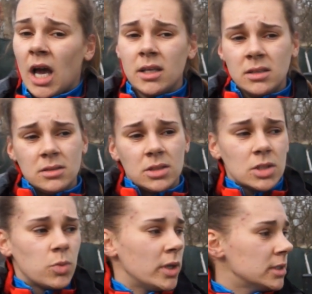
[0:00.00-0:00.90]
I
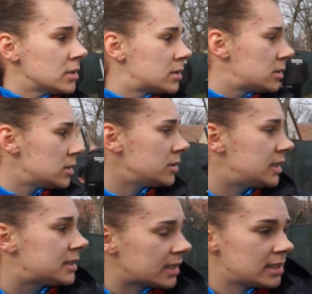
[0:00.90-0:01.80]
just wanted to do
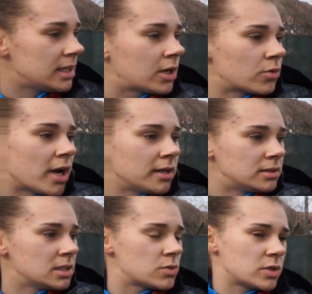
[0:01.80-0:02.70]
the technique right.
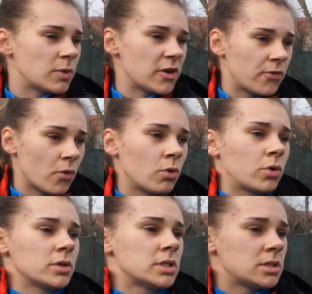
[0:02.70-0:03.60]
This was my
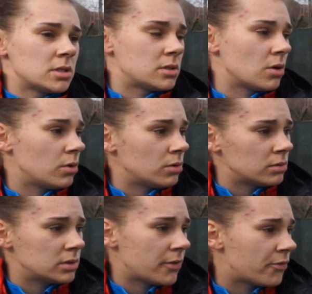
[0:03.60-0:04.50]
focus.
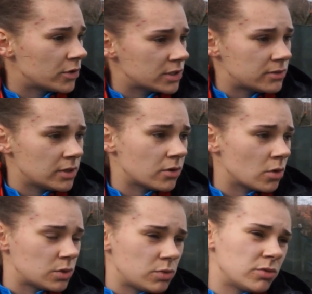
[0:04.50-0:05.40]
So the first three
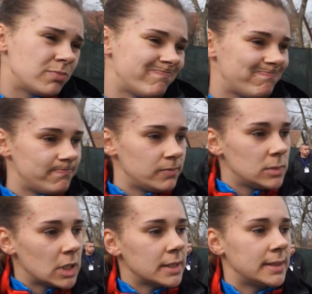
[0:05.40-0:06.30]
throws were
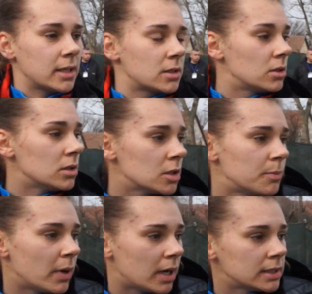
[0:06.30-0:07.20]
not that
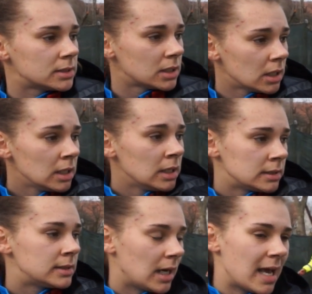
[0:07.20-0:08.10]
good, but
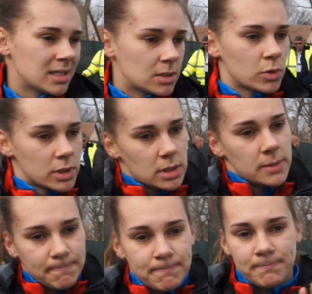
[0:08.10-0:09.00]
the last
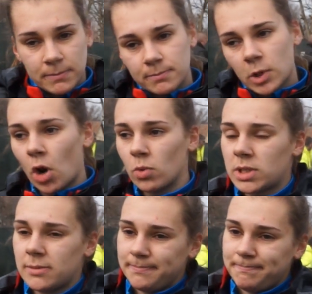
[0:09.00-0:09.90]
was close.